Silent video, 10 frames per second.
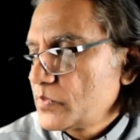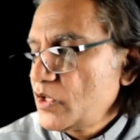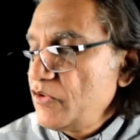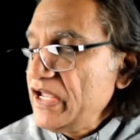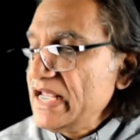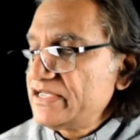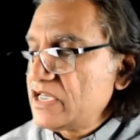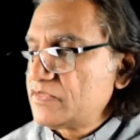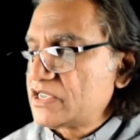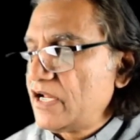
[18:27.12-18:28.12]
reveals
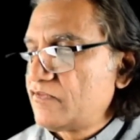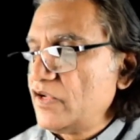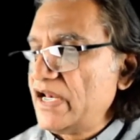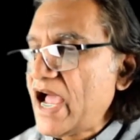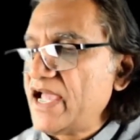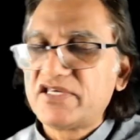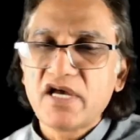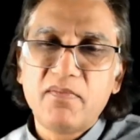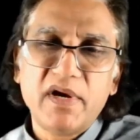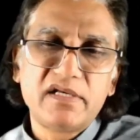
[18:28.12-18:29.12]
himself to
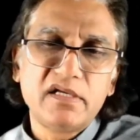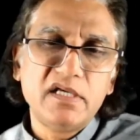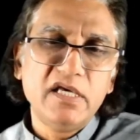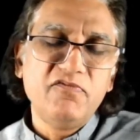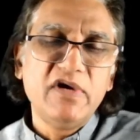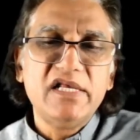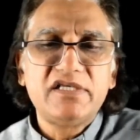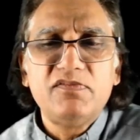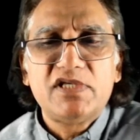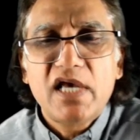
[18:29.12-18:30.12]
Elijah, but he reveals
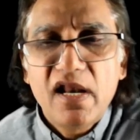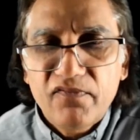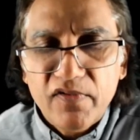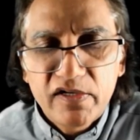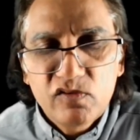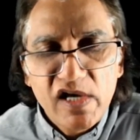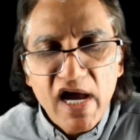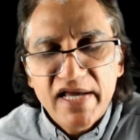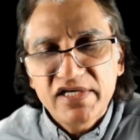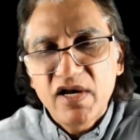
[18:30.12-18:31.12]
himself to
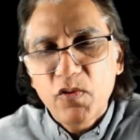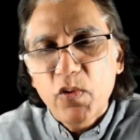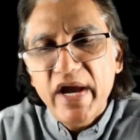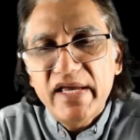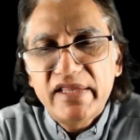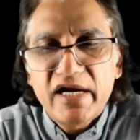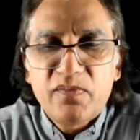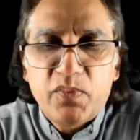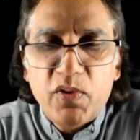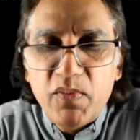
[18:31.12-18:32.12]
Elijah in a way that
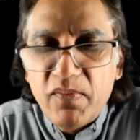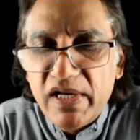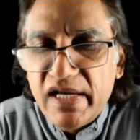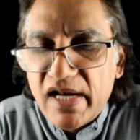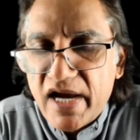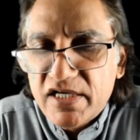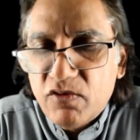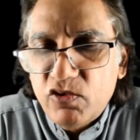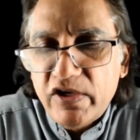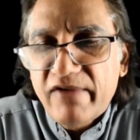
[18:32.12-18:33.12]
probably Elijah
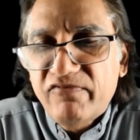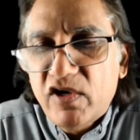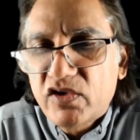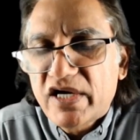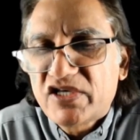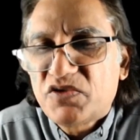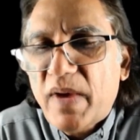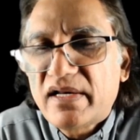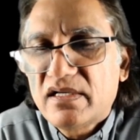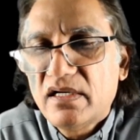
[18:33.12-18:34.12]
would have not
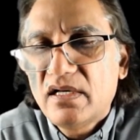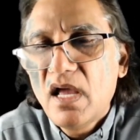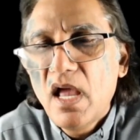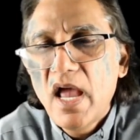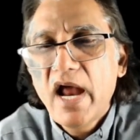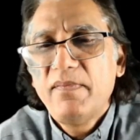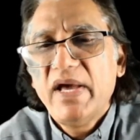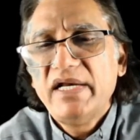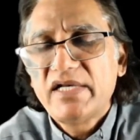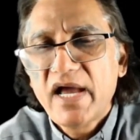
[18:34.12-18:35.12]
expected. And
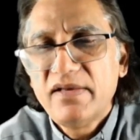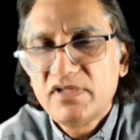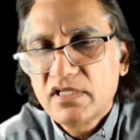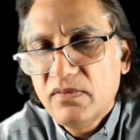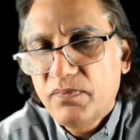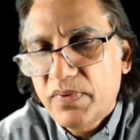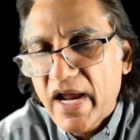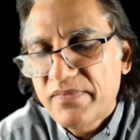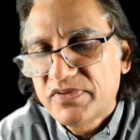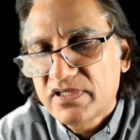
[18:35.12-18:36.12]
many times,
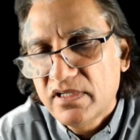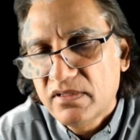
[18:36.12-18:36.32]
perhaps